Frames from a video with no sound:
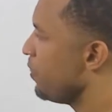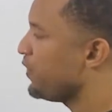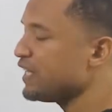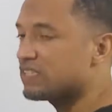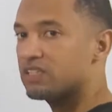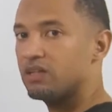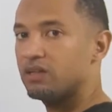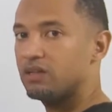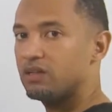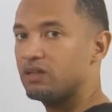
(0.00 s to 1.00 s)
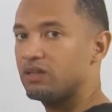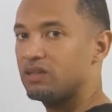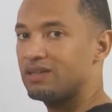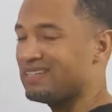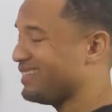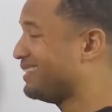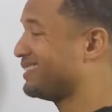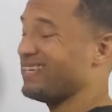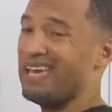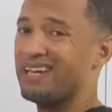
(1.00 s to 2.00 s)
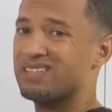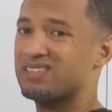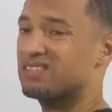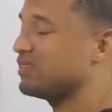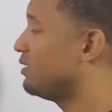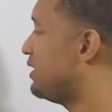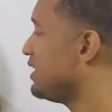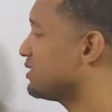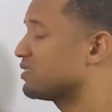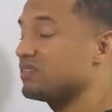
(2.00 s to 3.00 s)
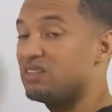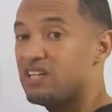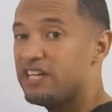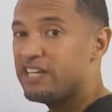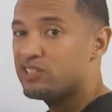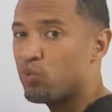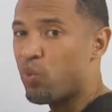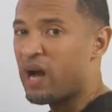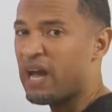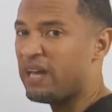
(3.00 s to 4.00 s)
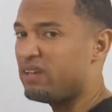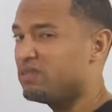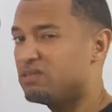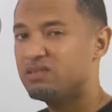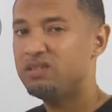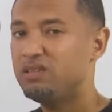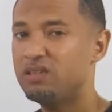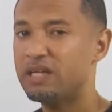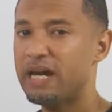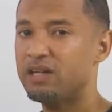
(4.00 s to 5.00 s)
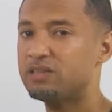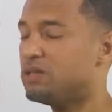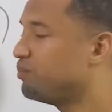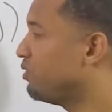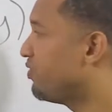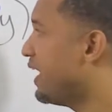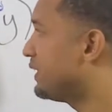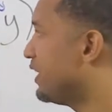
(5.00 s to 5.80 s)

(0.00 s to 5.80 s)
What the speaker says: This is x, this is why you cannot simplify it